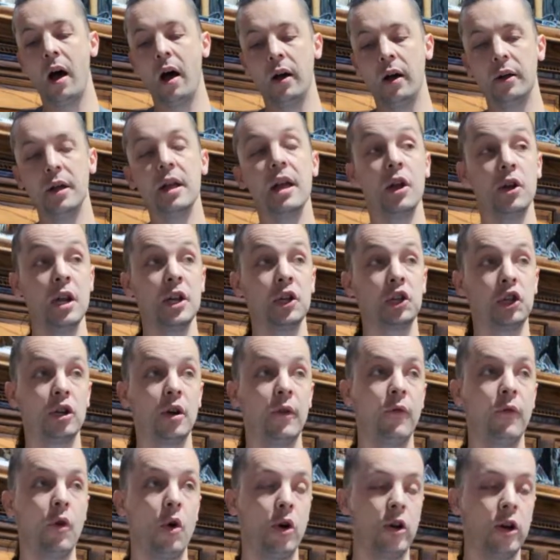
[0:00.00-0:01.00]

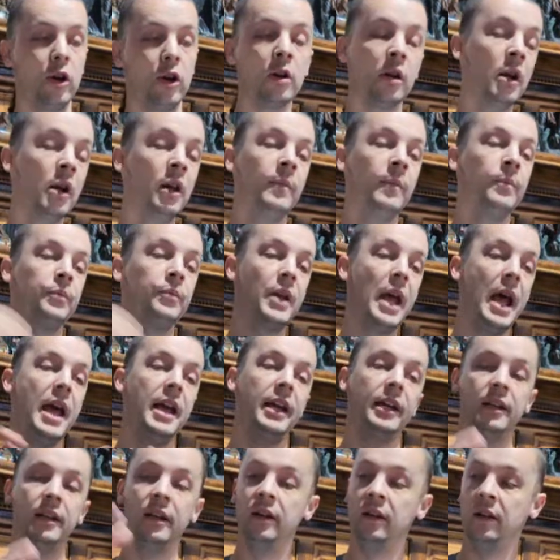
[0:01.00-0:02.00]
initiative order.
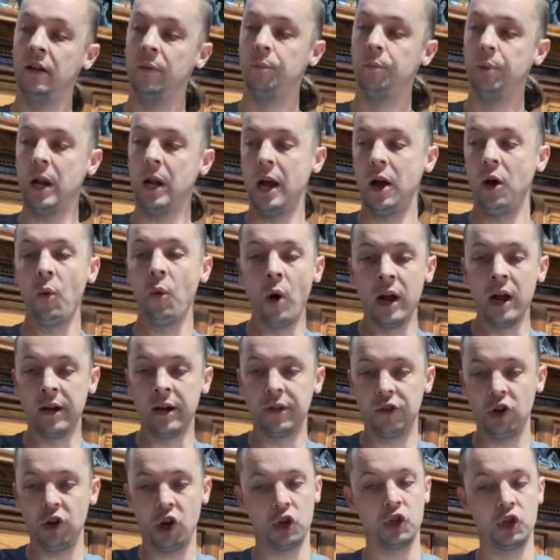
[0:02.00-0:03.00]
Hey, player 1,
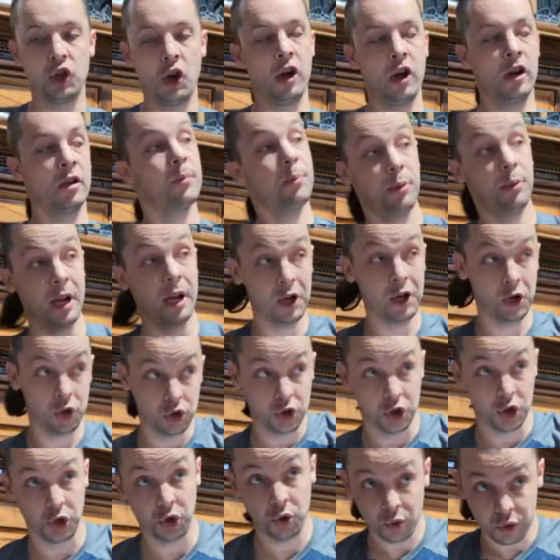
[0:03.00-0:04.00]
it's your turn. Player
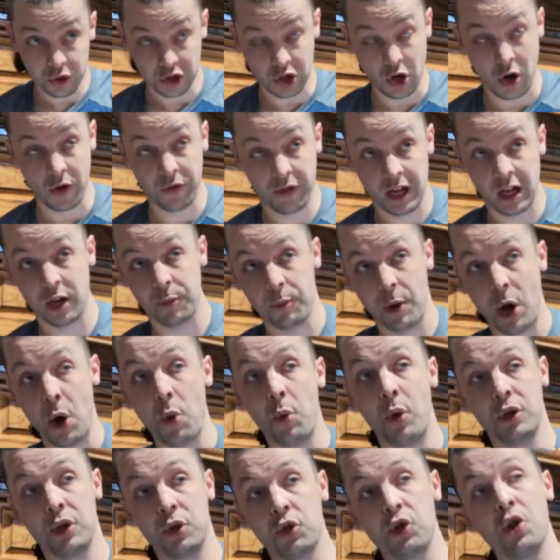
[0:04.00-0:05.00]
2, start thinking about
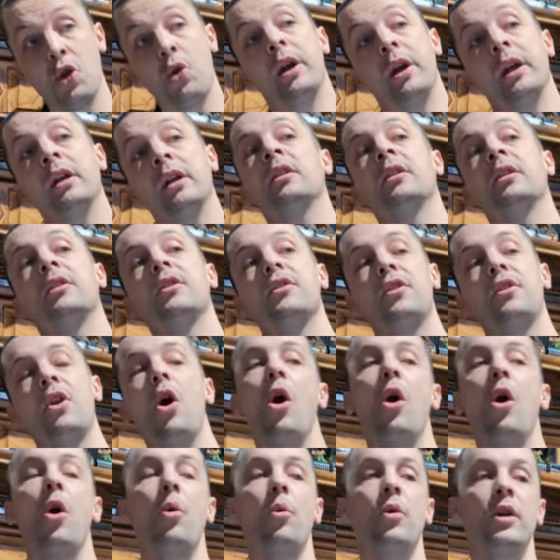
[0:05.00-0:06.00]
what you're doing.
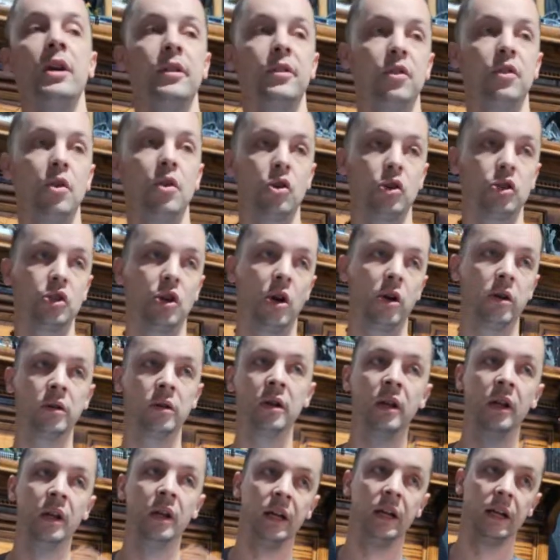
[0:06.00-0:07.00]
So when it's your turn,
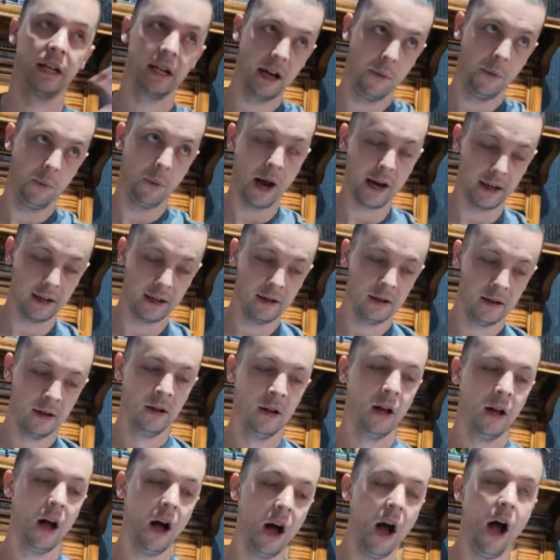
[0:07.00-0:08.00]
get ready.
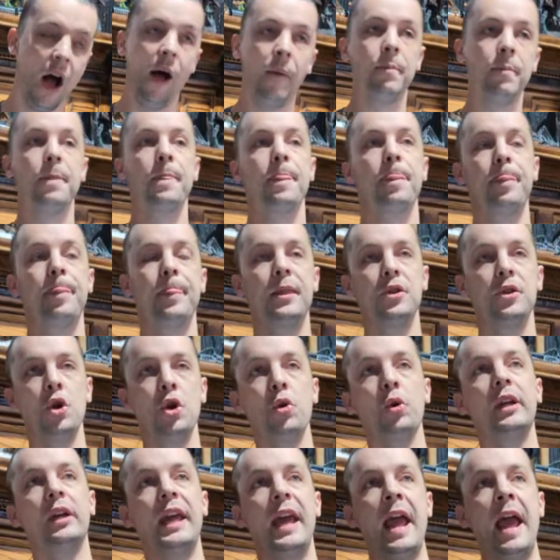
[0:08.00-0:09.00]

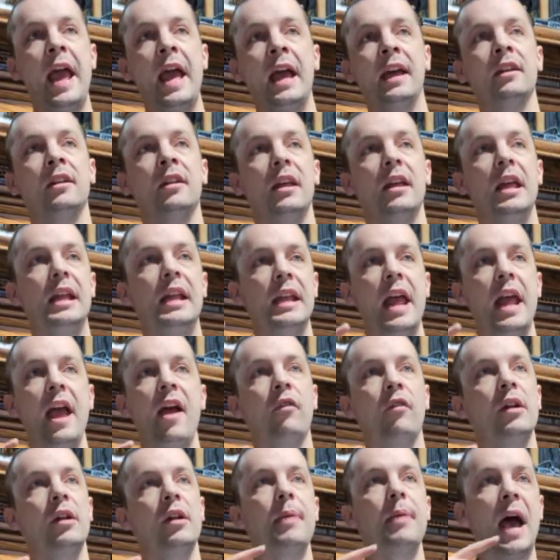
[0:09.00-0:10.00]
You can, in
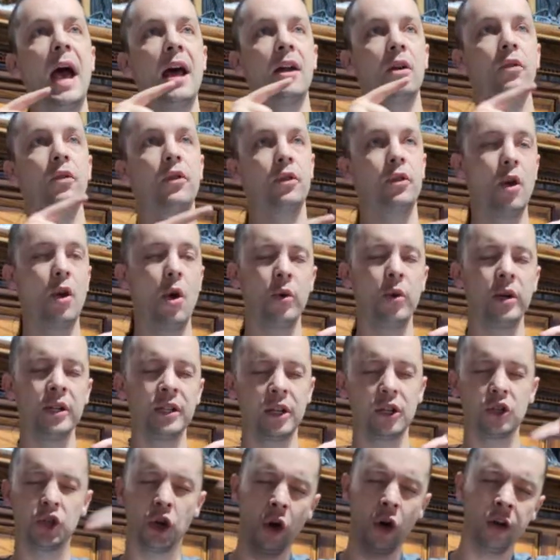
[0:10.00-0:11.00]
every battle, there's always
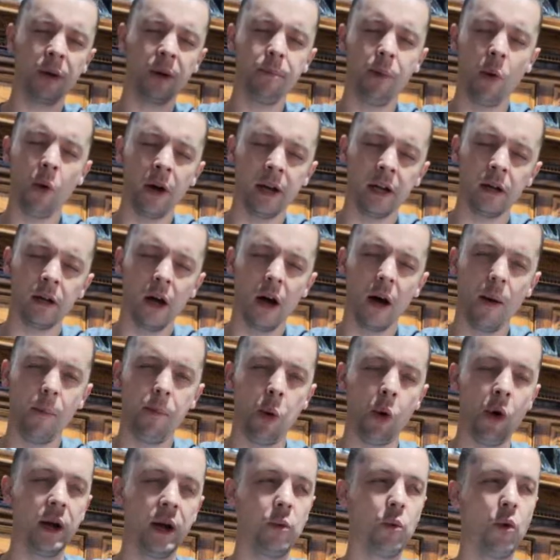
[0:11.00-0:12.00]
a turning point, a
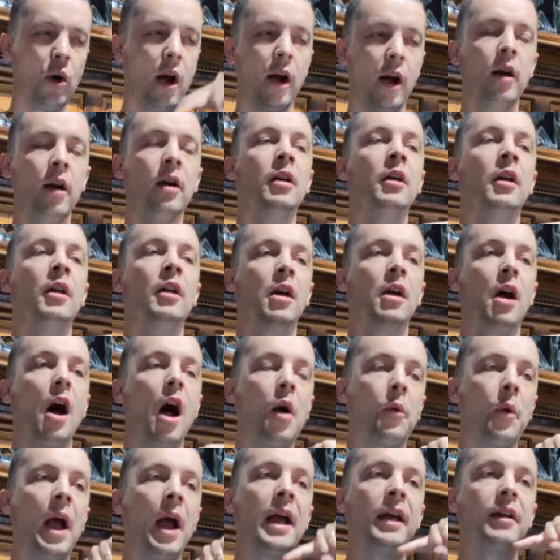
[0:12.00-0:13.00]
point where,
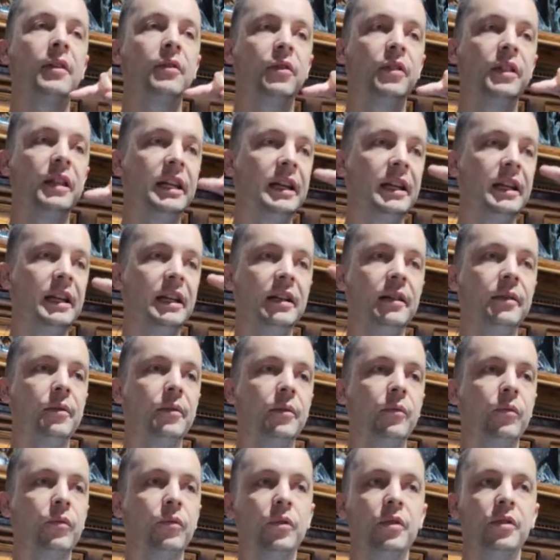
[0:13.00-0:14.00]
all right, the
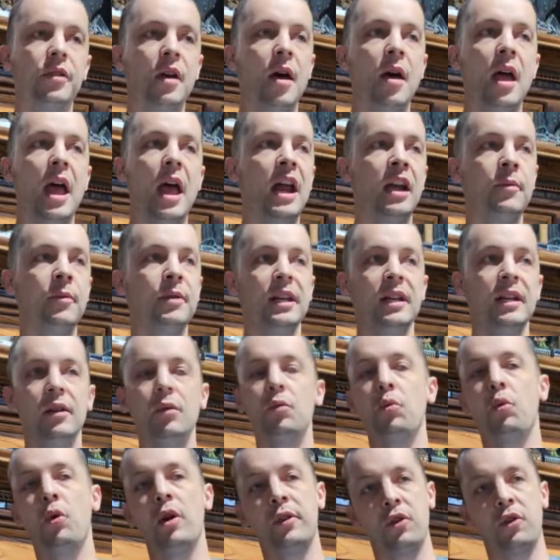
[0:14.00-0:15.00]
enemy
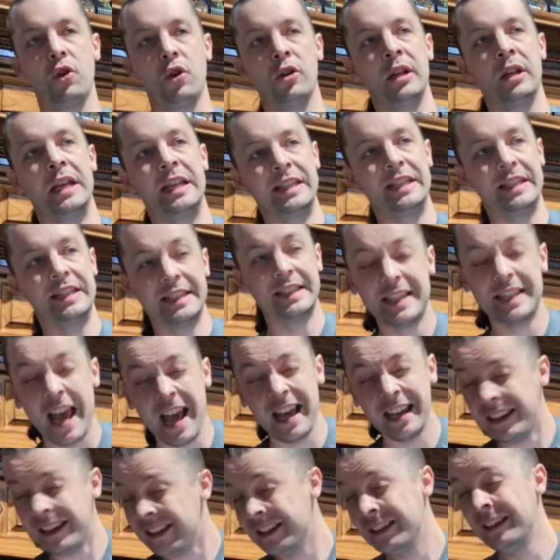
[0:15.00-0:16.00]
wizard is
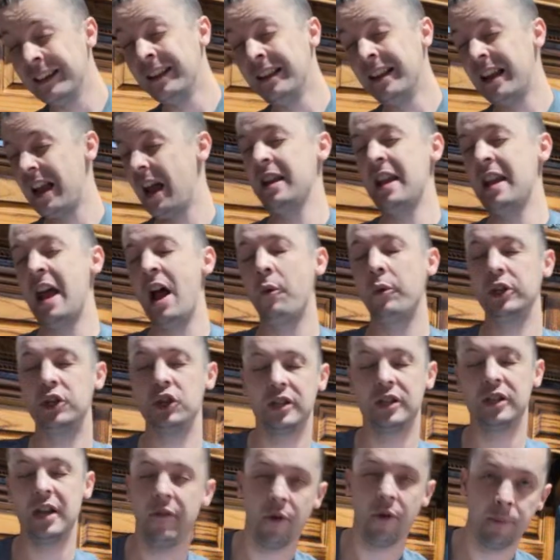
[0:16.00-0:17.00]
dead, and now we
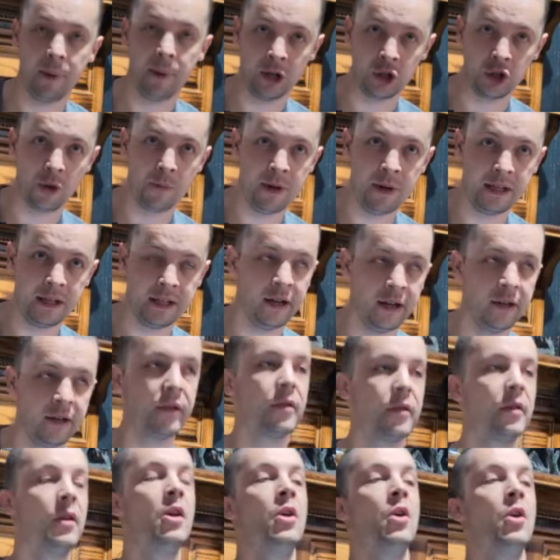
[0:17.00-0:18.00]
just have a bunch of
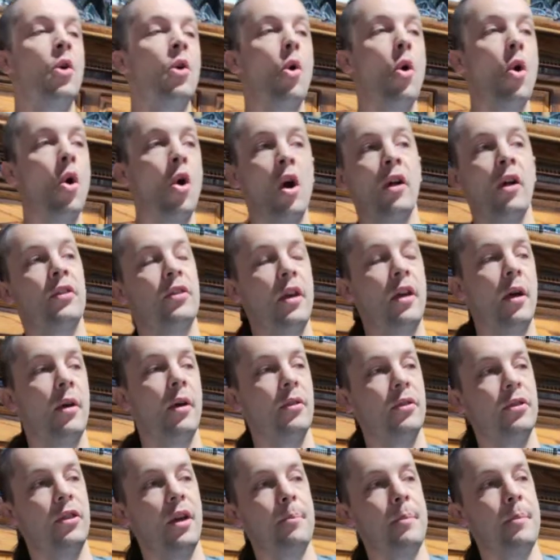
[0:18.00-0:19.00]
minions, or
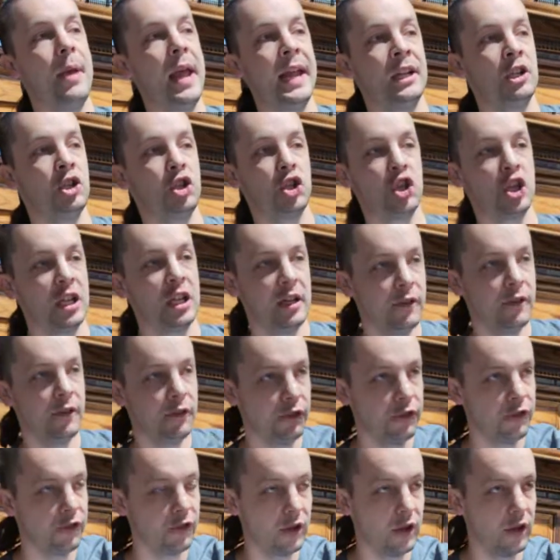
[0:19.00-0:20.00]
the main
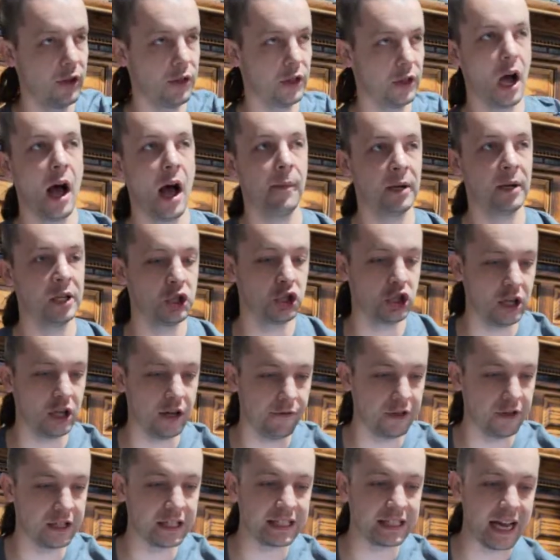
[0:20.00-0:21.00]
chief, or the goblin
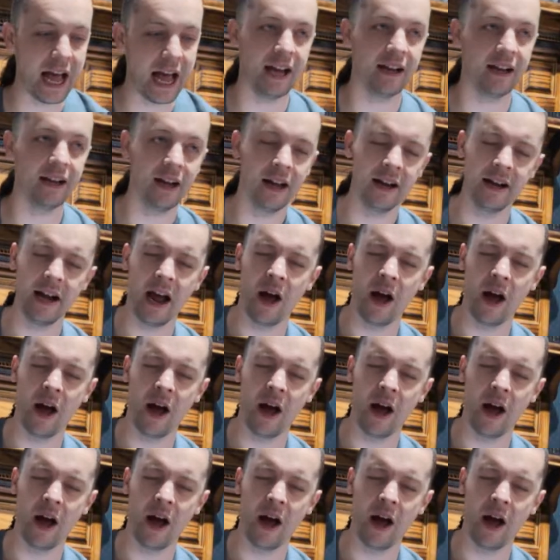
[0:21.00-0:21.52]
chief is dead, and now